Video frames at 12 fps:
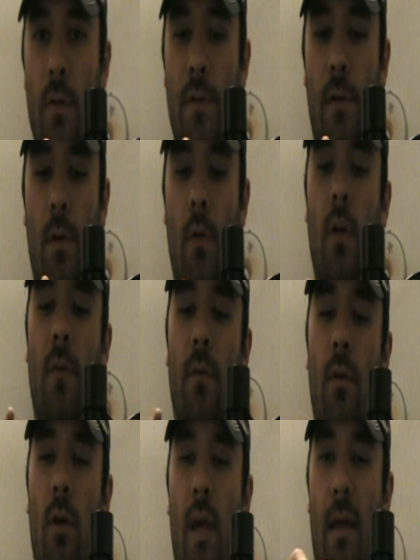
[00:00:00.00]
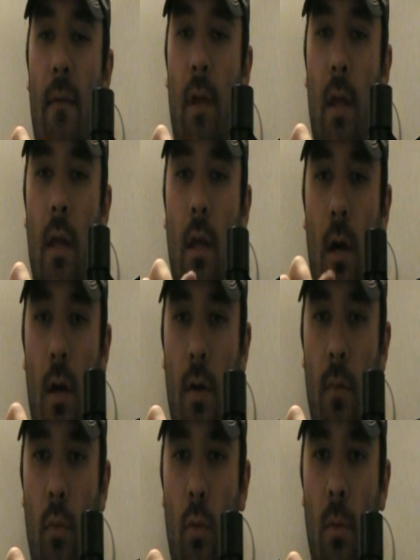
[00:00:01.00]
So if you don't have a
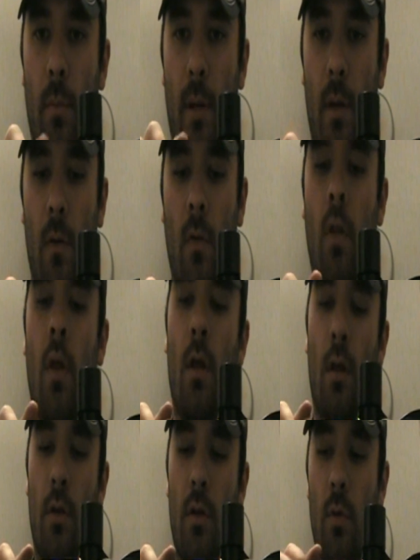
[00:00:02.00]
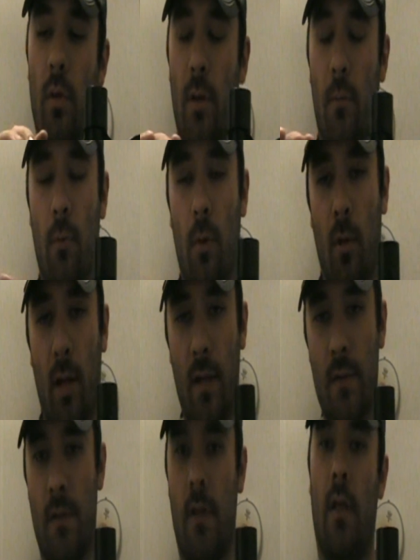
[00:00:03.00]
underboard barrel, you will get
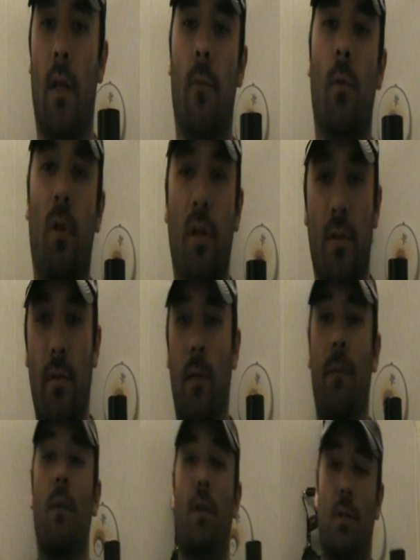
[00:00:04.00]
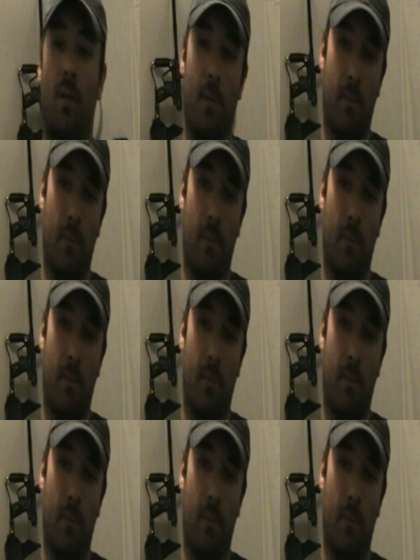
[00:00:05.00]
rollouts, and rollouts are very frustrating